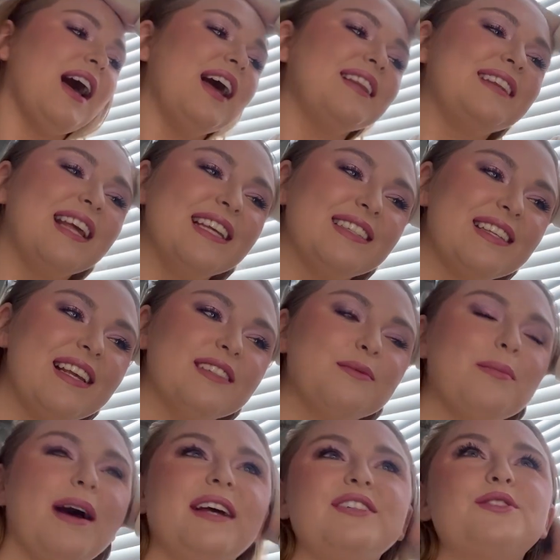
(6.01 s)
This is
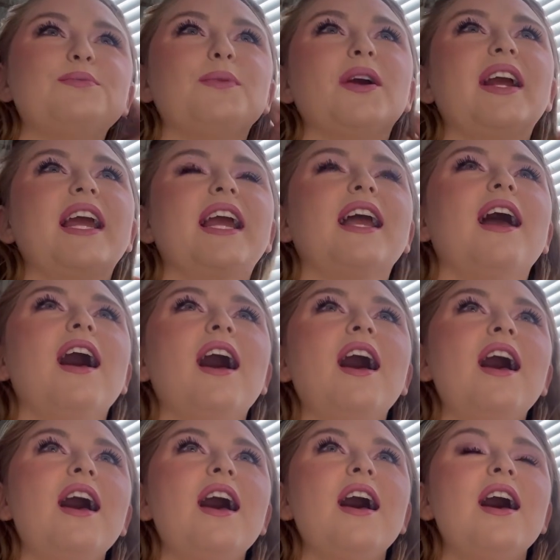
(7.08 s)
my spring
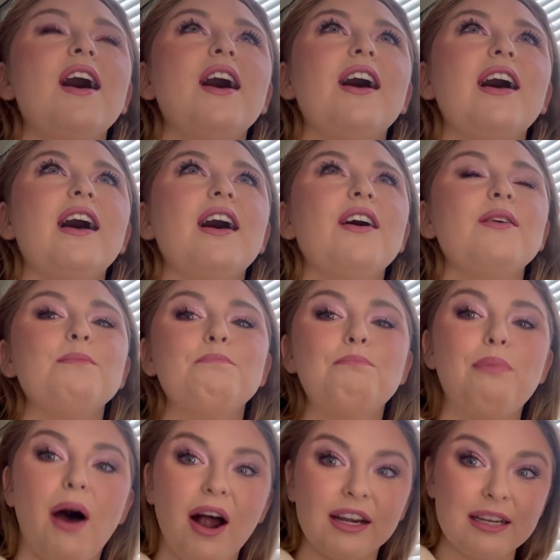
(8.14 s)

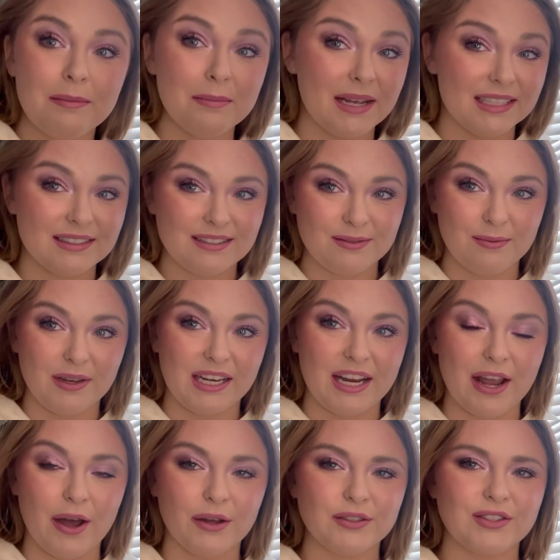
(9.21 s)
body mist video,